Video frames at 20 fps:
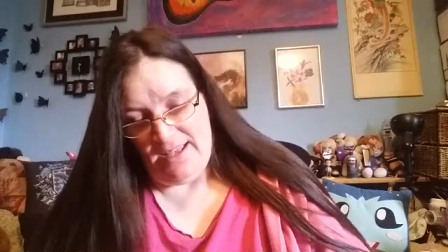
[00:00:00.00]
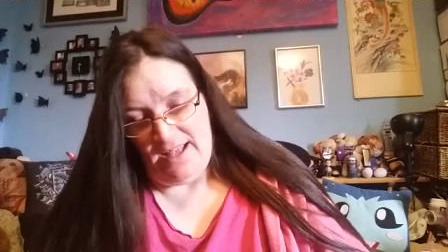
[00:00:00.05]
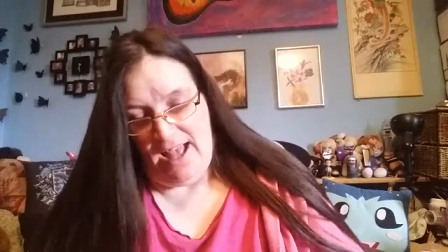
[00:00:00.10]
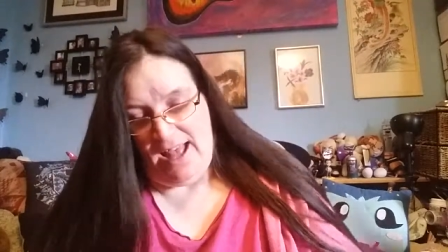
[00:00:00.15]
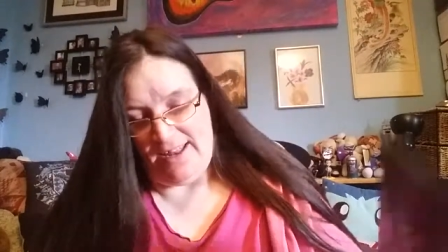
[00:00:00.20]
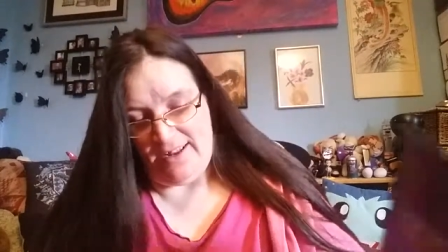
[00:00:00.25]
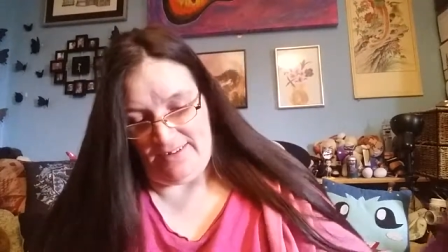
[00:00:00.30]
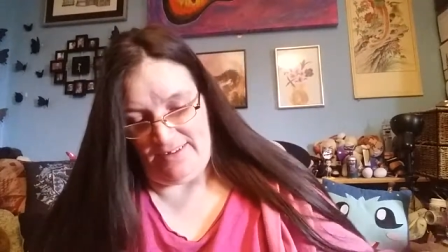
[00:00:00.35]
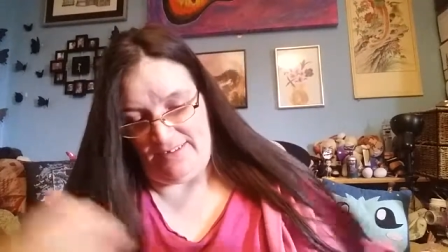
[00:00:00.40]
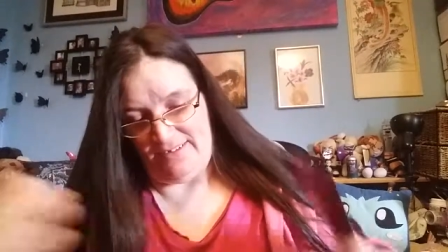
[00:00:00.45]

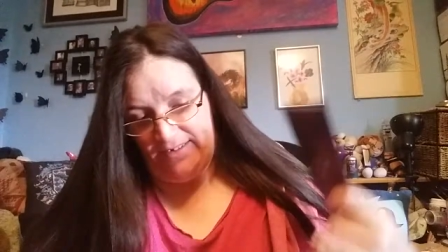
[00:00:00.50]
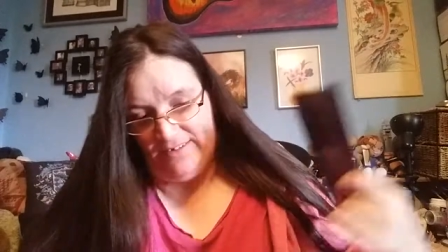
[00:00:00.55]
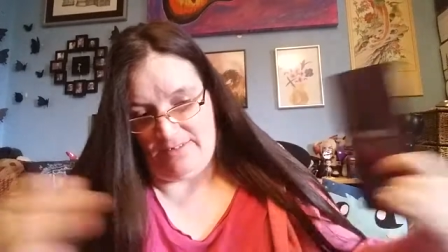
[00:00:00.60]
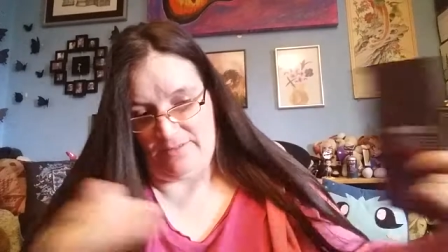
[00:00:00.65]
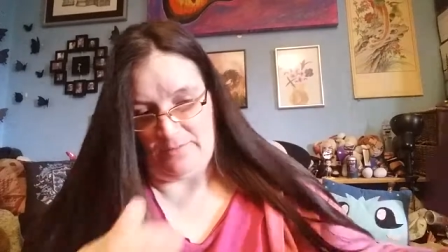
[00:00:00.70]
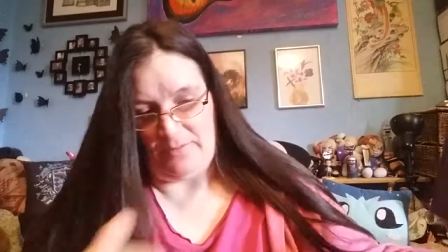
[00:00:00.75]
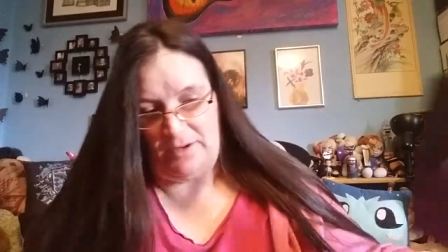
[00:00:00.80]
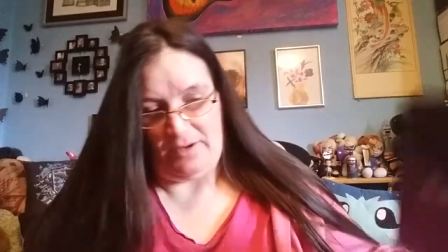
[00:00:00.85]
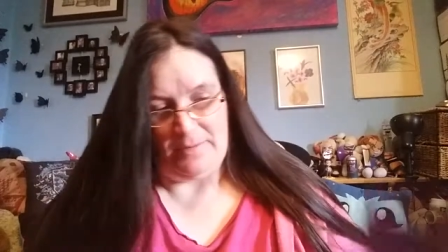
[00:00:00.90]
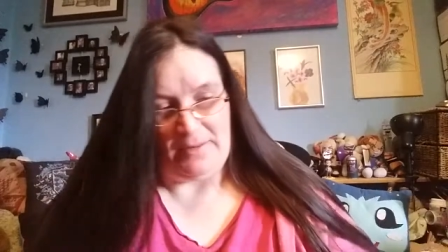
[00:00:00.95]
And I like to
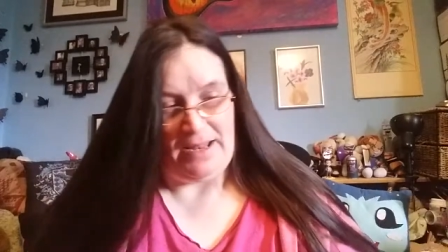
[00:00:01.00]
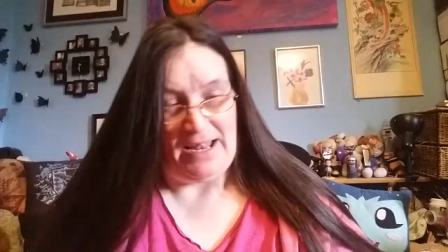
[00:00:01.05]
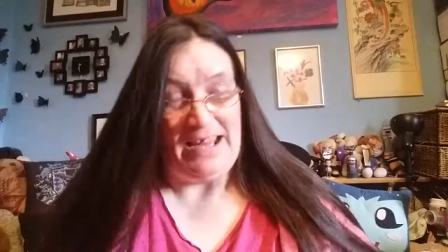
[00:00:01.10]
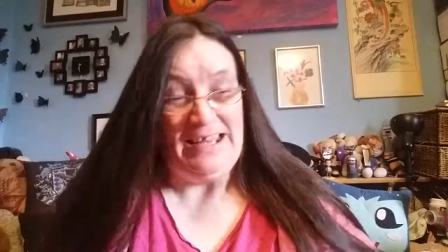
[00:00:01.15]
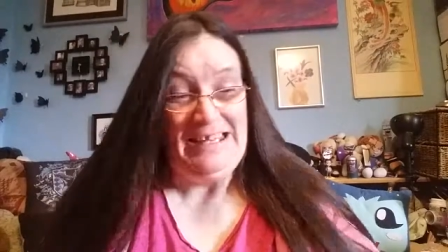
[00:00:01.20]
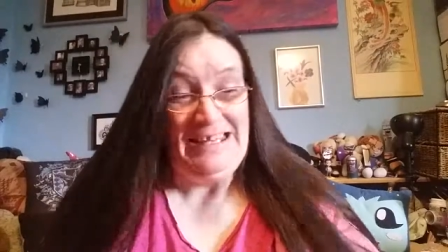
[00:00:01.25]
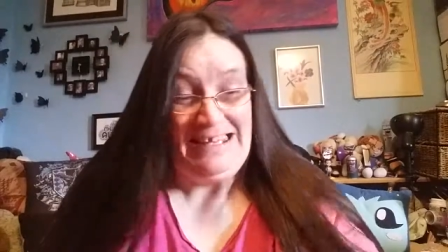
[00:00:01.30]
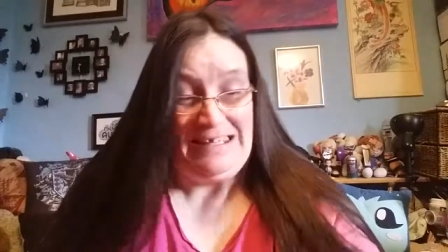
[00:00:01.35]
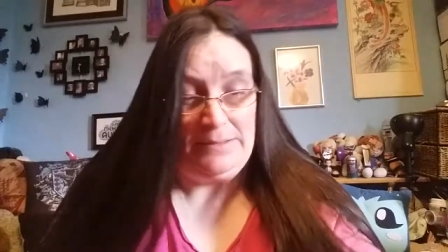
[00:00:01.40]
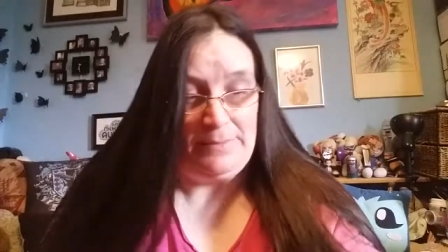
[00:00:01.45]
spread them out a
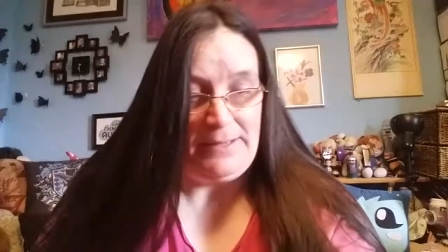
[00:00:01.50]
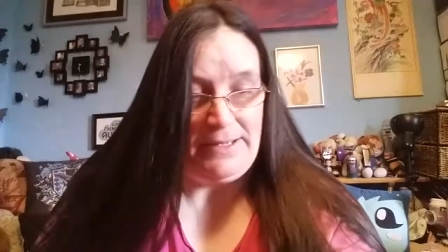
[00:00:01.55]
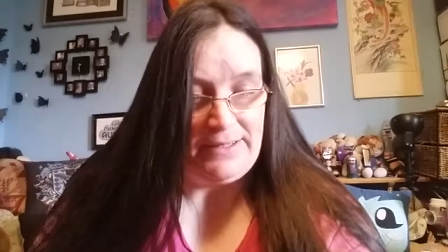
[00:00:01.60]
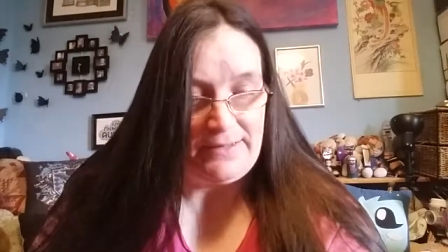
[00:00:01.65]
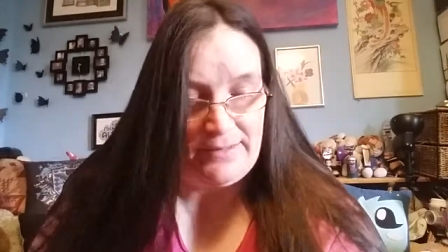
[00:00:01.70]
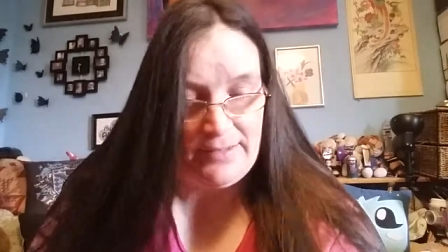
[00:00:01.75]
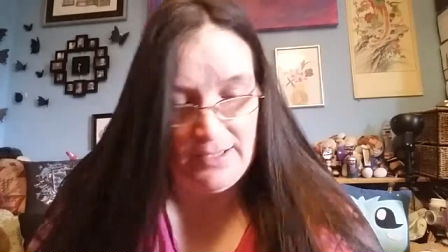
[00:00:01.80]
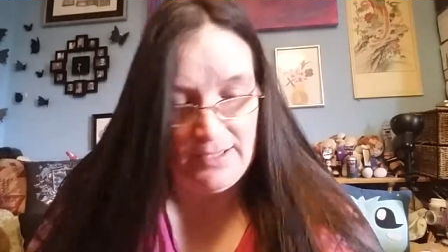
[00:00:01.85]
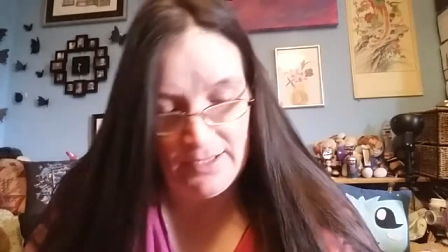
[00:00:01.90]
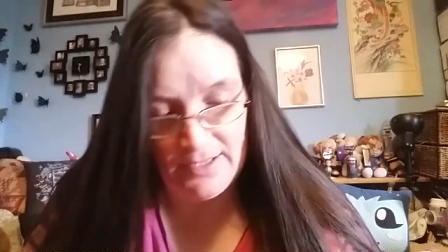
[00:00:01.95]
little bit.
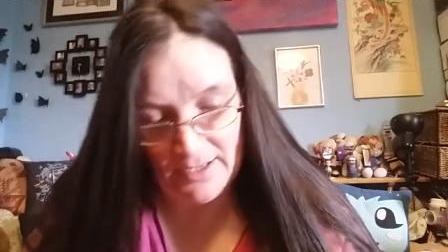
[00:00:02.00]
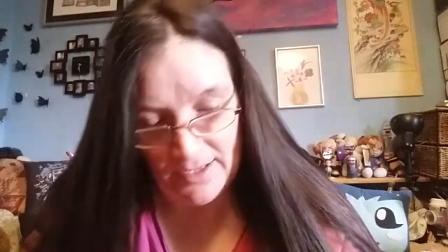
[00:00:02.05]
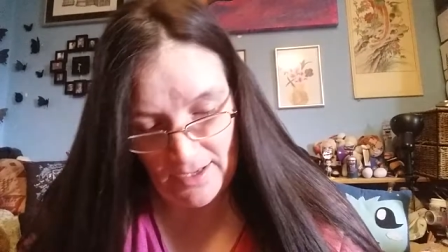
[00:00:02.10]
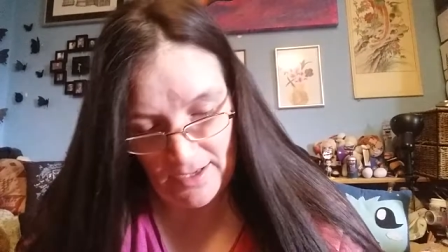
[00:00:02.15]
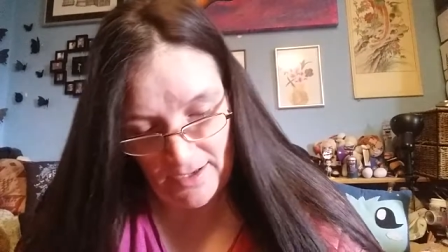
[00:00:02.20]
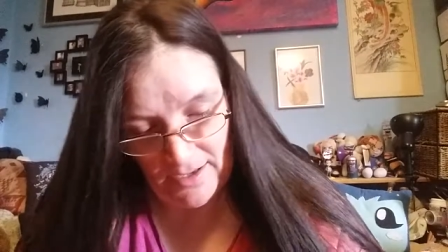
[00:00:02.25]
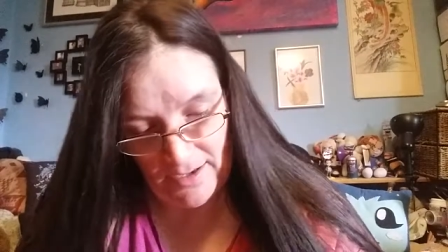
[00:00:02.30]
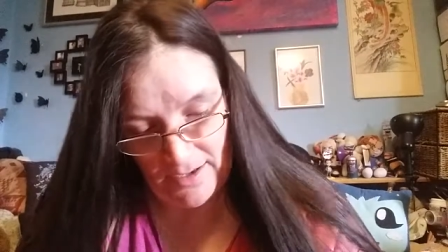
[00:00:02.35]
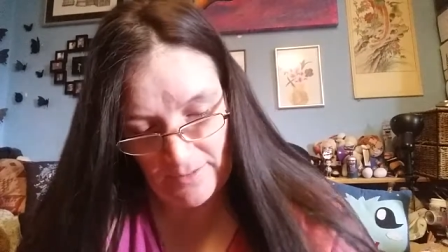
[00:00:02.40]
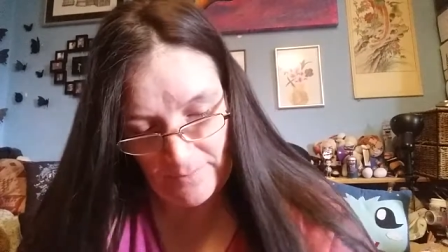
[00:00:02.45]

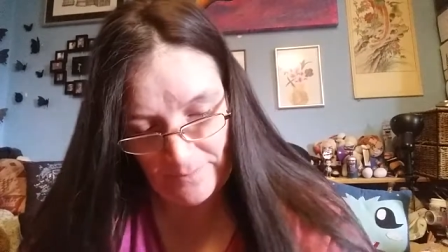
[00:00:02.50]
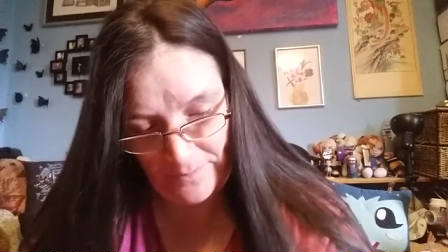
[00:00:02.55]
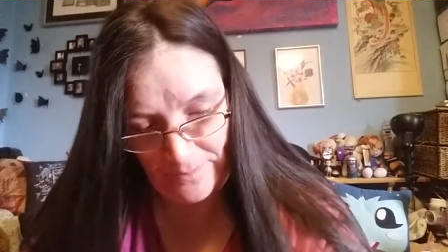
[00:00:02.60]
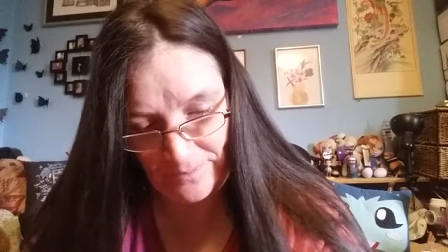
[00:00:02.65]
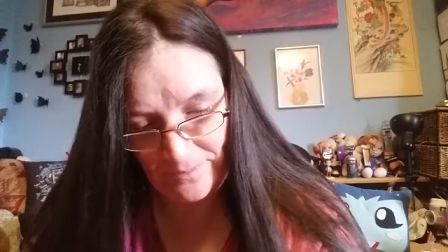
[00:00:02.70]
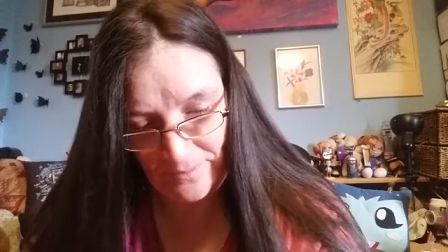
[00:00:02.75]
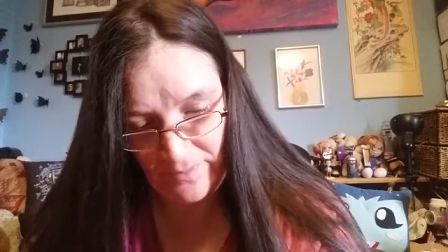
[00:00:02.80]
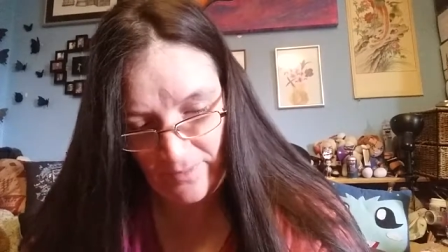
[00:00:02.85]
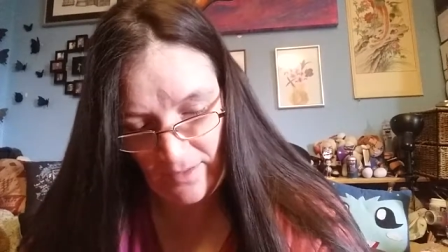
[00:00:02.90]
Um,